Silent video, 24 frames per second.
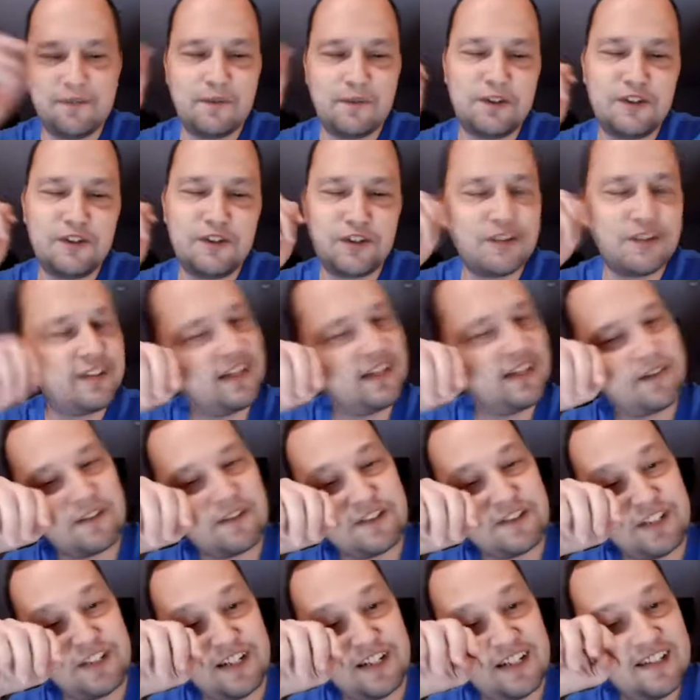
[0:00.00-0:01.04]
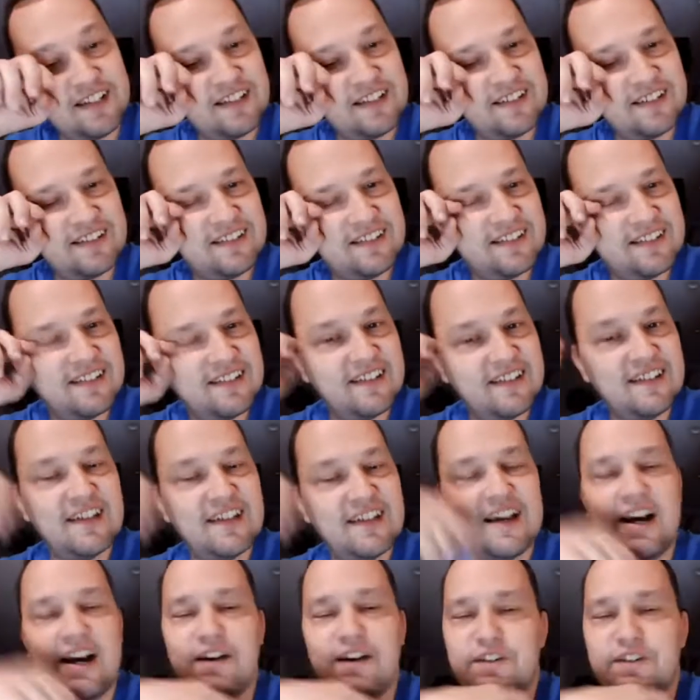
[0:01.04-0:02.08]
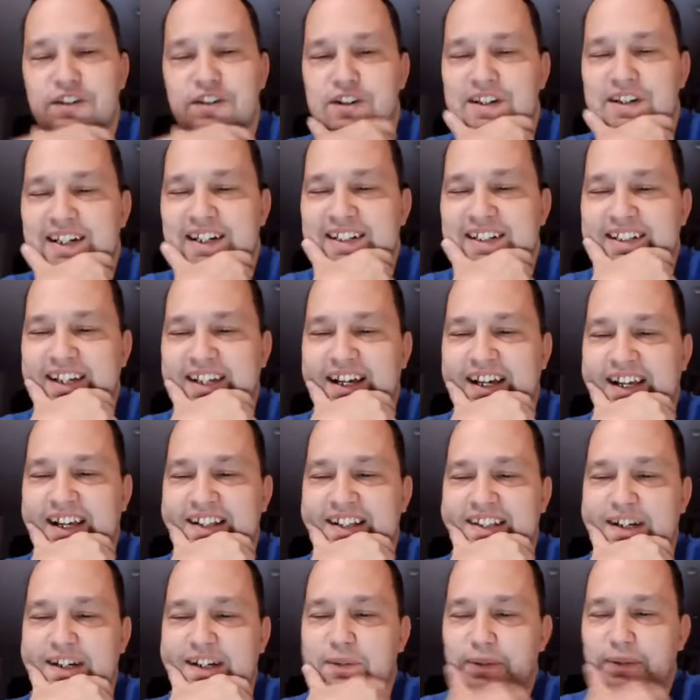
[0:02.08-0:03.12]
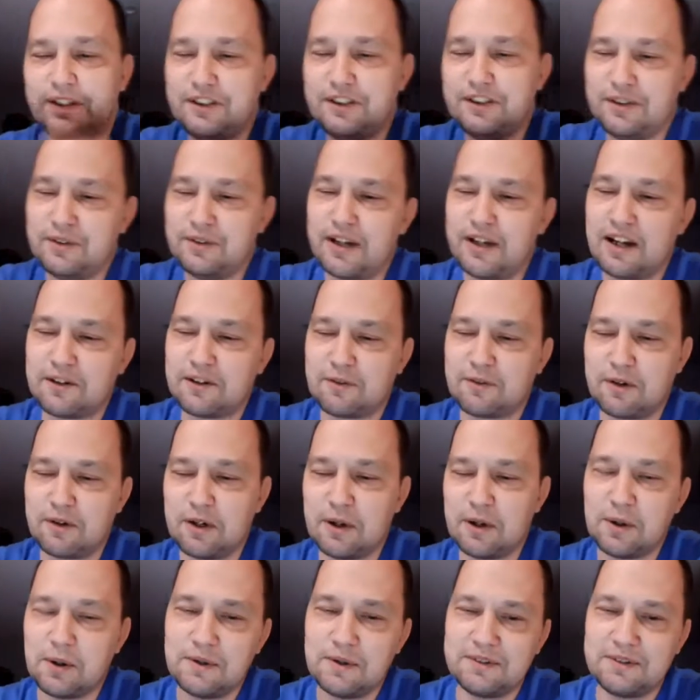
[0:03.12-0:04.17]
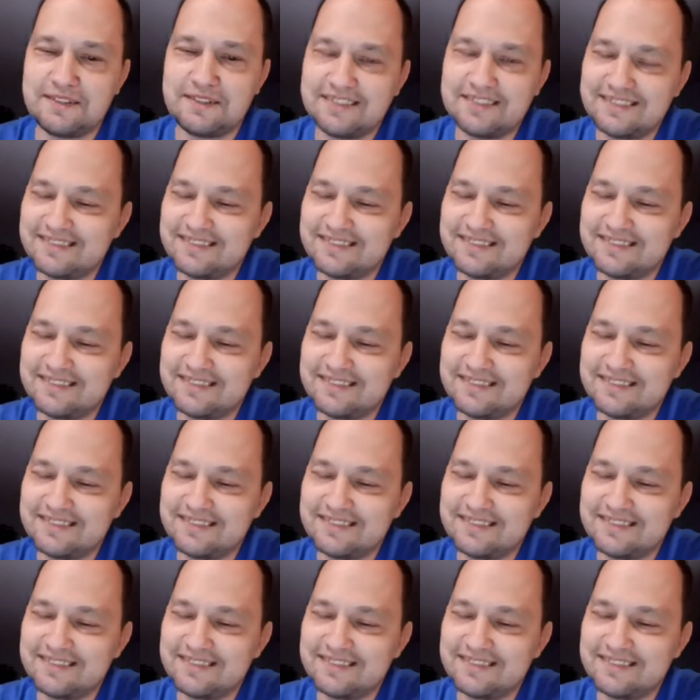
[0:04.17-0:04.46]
What's your secret, Gina? How do you get duckweed to not grow?